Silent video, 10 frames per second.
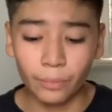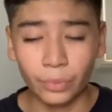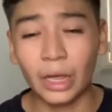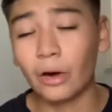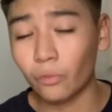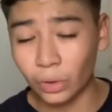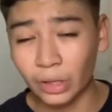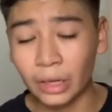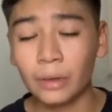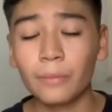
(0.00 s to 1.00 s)
Not
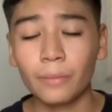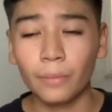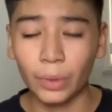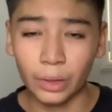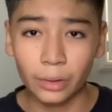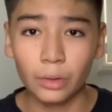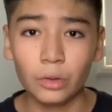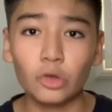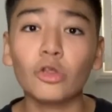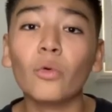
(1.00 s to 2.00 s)
really, but
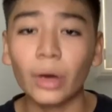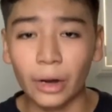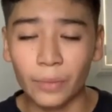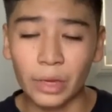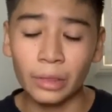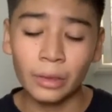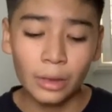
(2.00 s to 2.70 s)
you know what I mean.